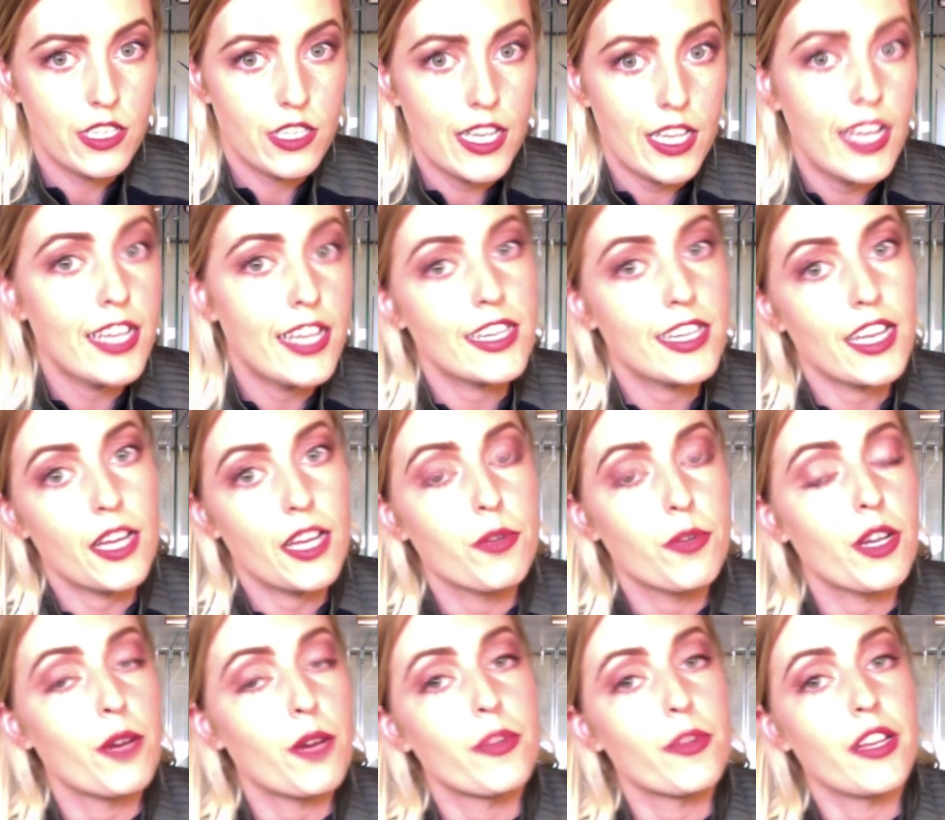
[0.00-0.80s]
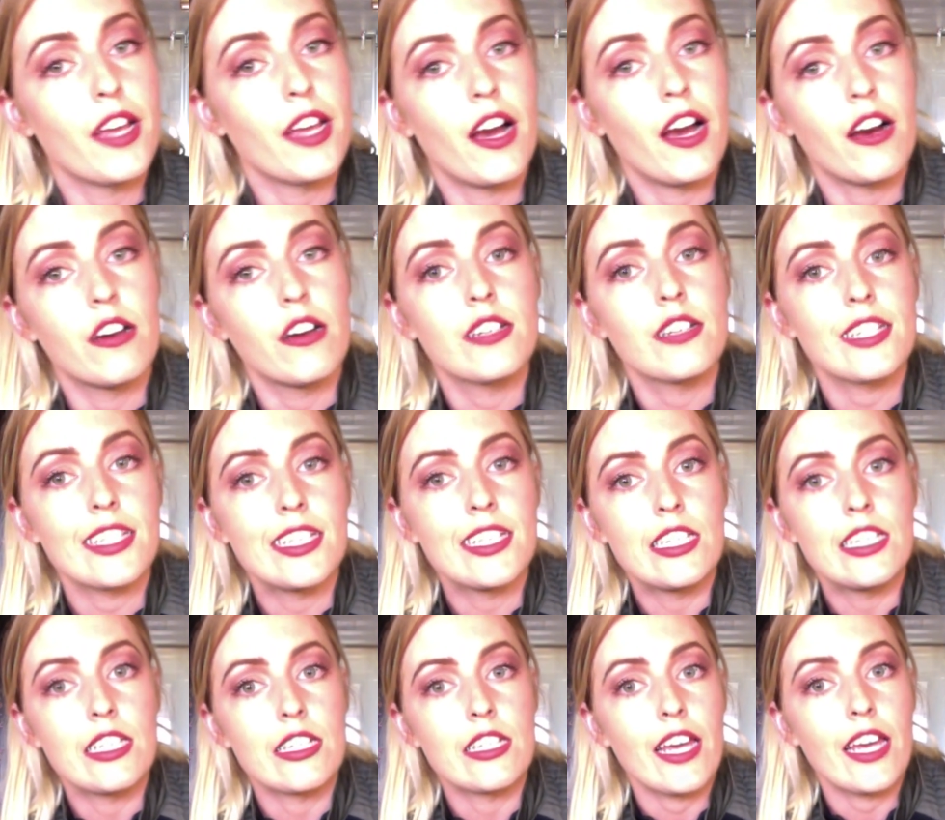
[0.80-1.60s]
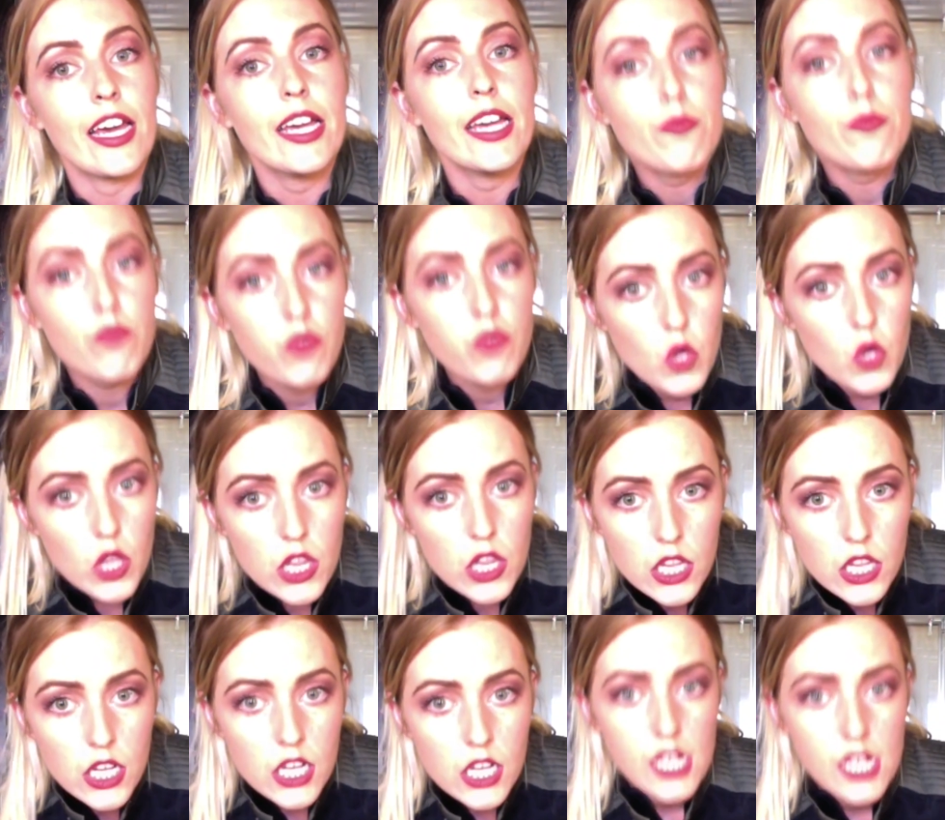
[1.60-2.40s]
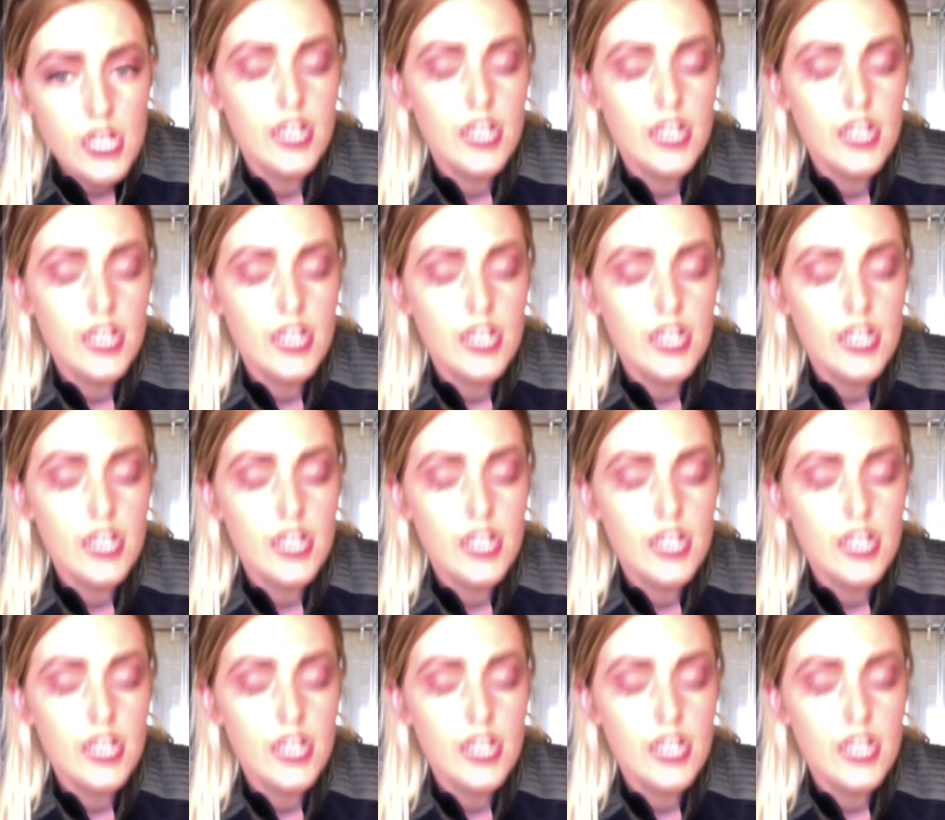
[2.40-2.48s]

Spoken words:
Endgame coming out in April.